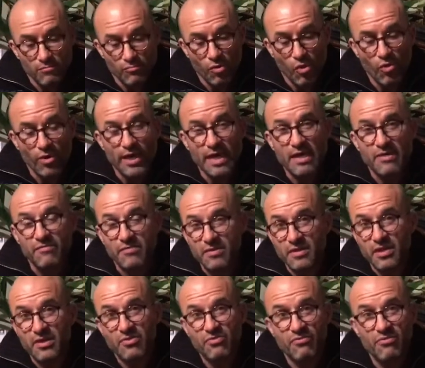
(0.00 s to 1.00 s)
more
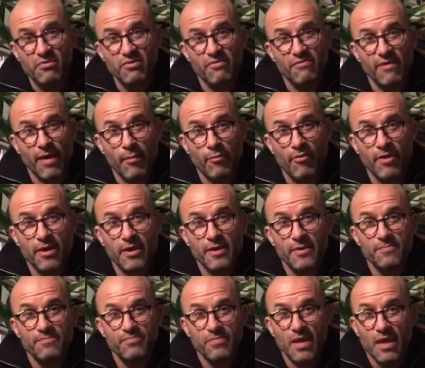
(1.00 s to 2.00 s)
evenly through the fabric,